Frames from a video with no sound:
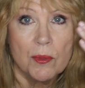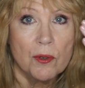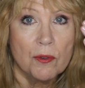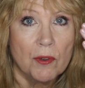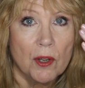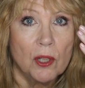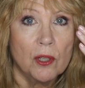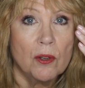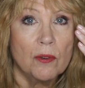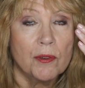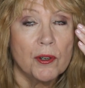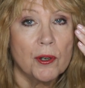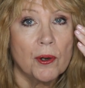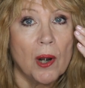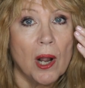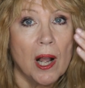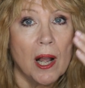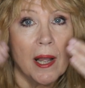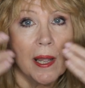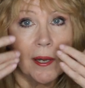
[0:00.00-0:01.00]
move all over
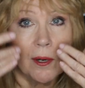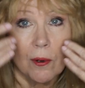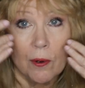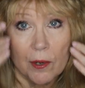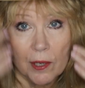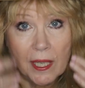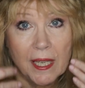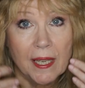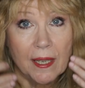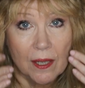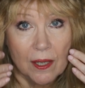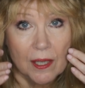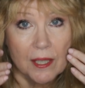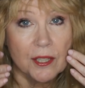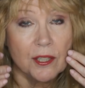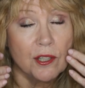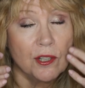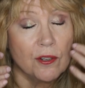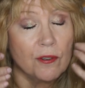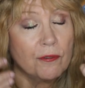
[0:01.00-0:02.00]
your eye or get
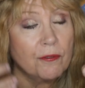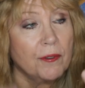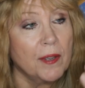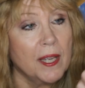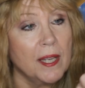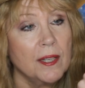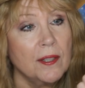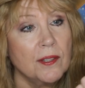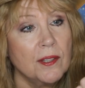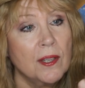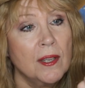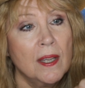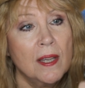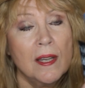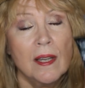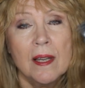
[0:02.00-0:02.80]
onto your face.